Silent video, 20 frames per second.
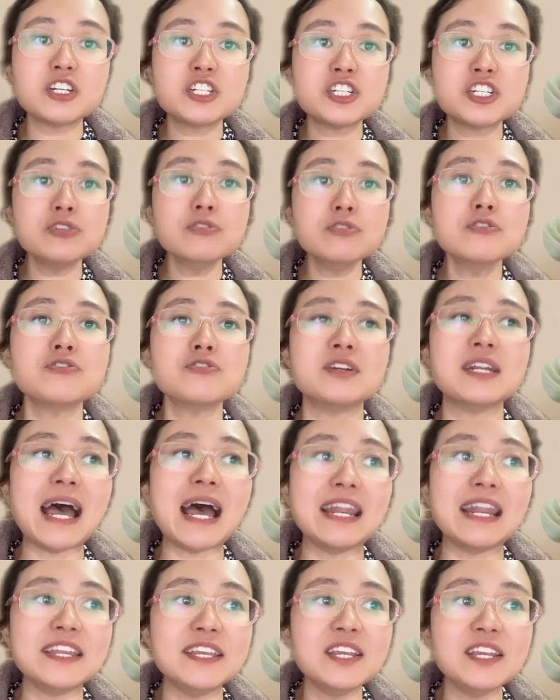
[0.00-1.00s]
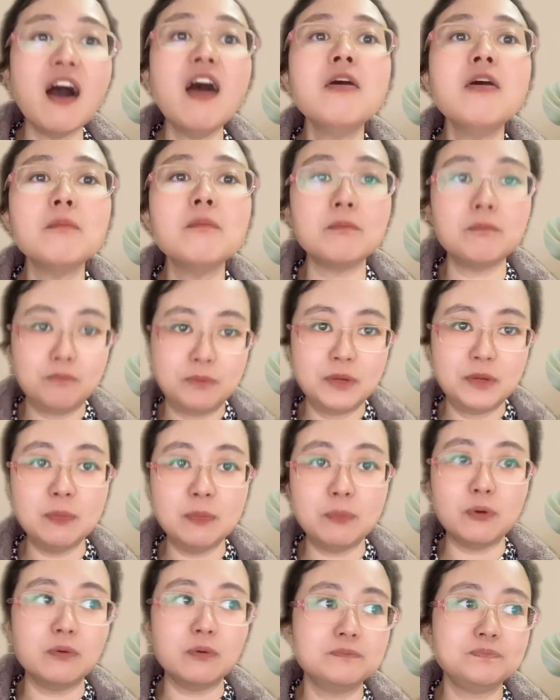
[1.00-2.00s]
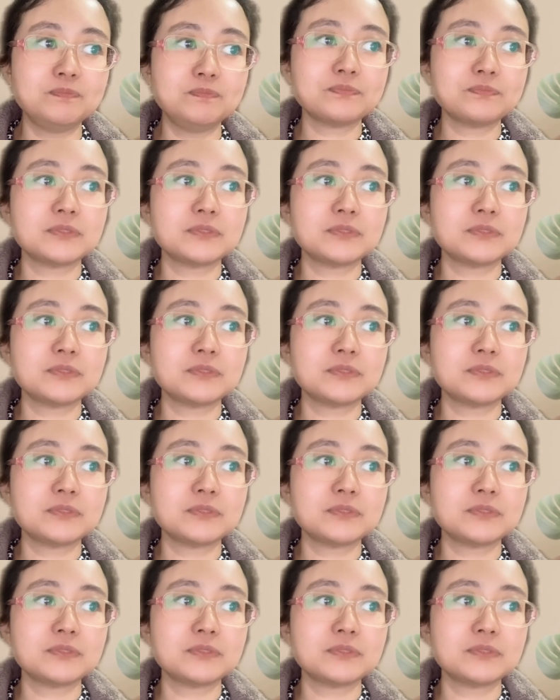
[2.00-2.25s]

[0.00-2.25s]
children and young people,